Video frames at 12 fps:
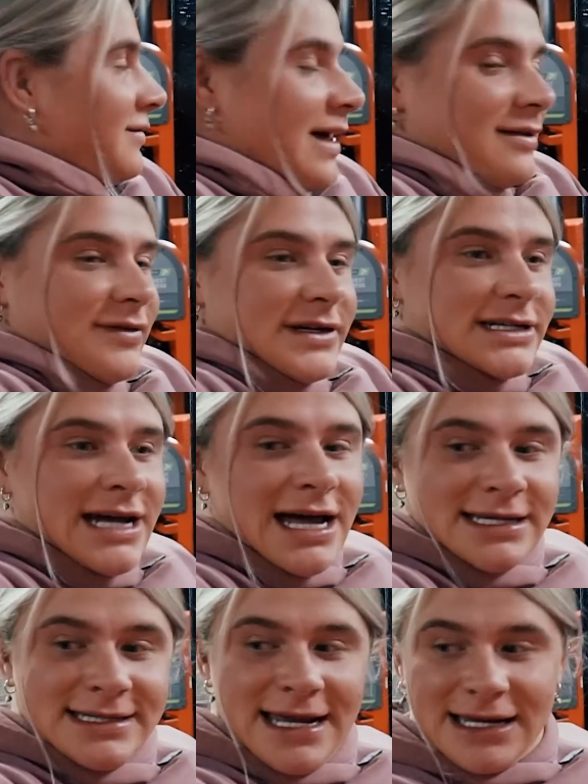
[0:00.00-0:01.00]
Felt
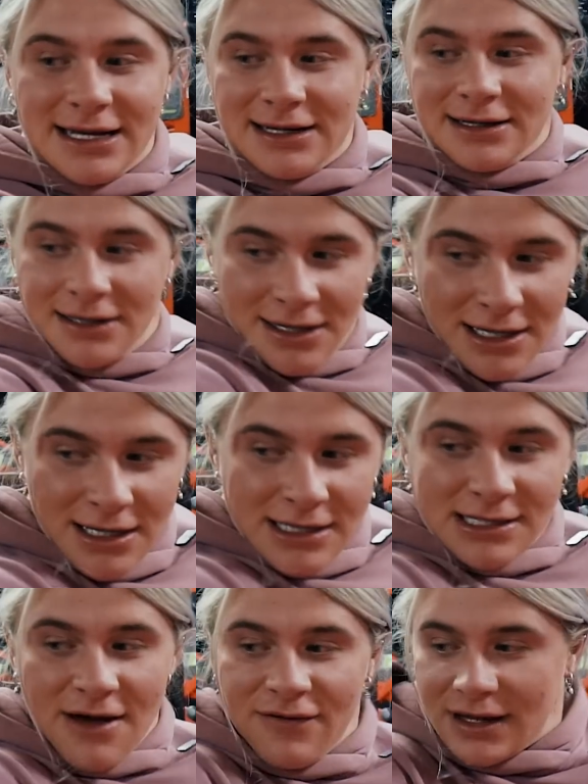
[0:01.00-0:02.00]
fantastic.
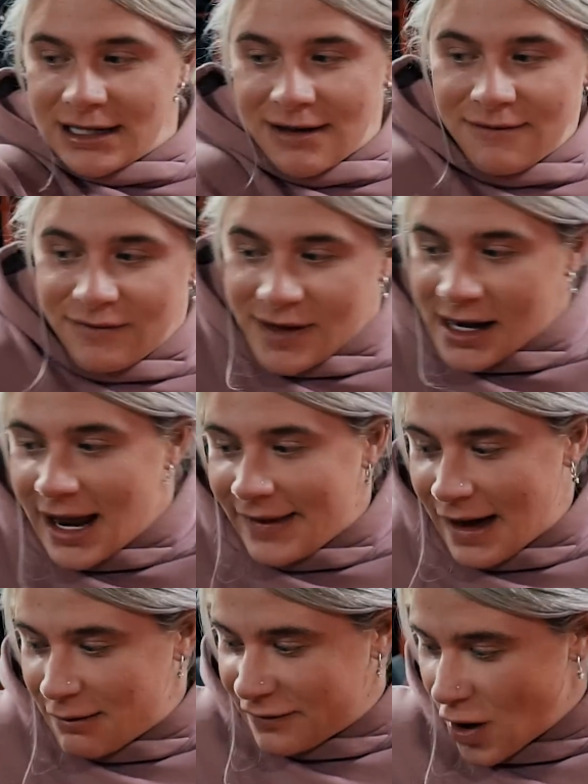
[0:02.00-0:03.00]
Definitely didn't feel like
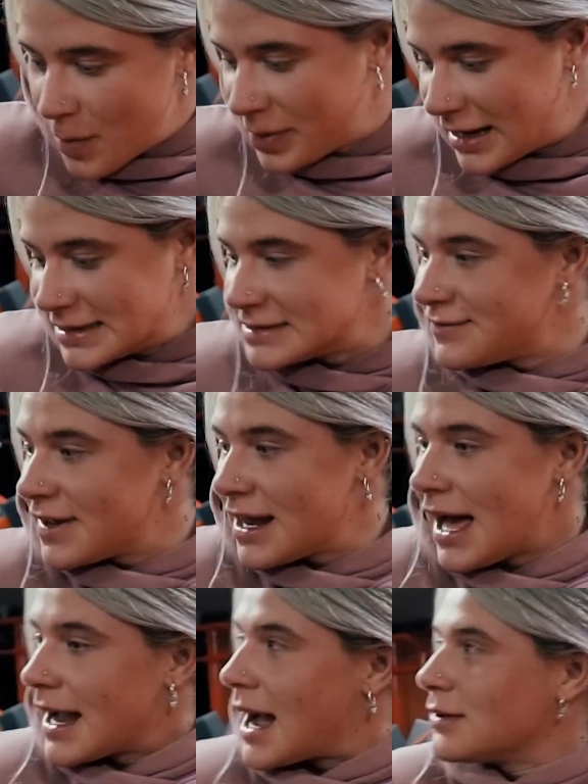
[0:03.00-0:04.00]
that before, but it felt
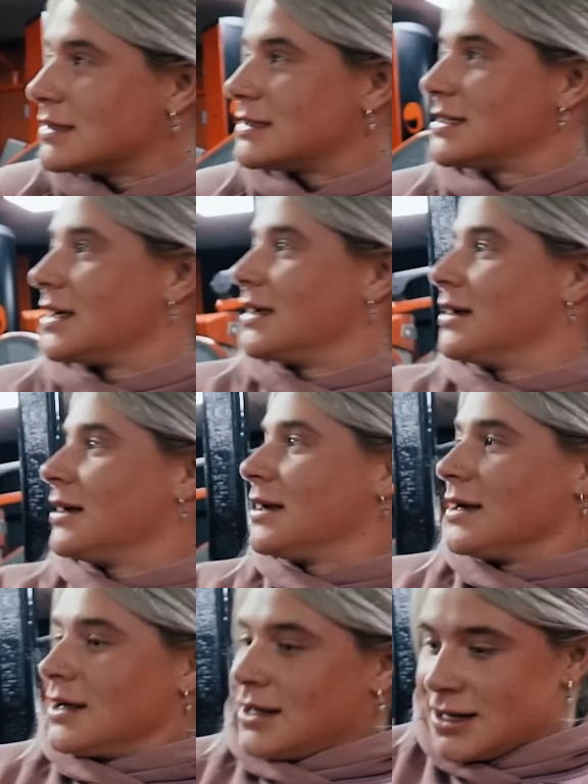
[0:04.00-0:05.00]
like I
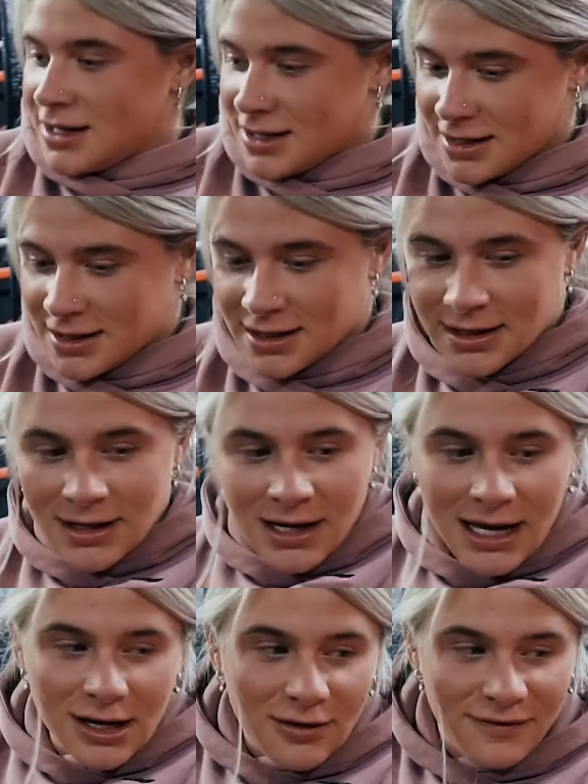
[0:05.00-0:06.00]

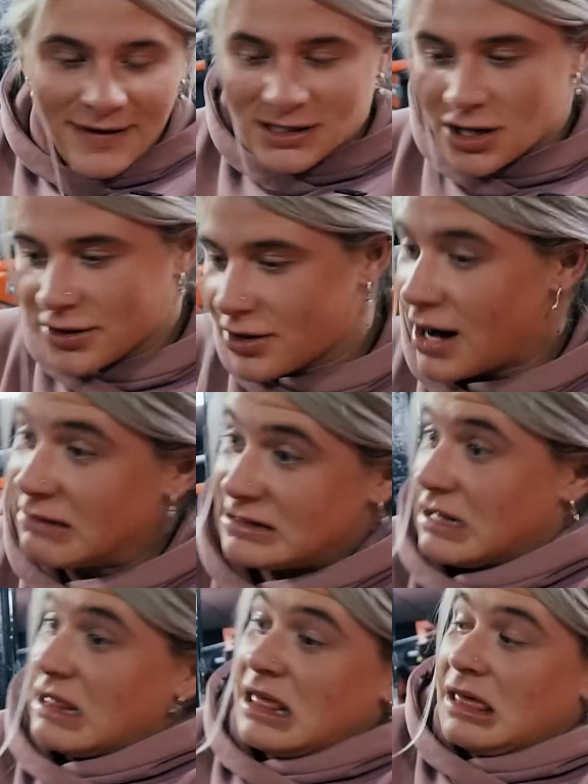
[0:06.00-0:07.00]
was a little fish on the ground.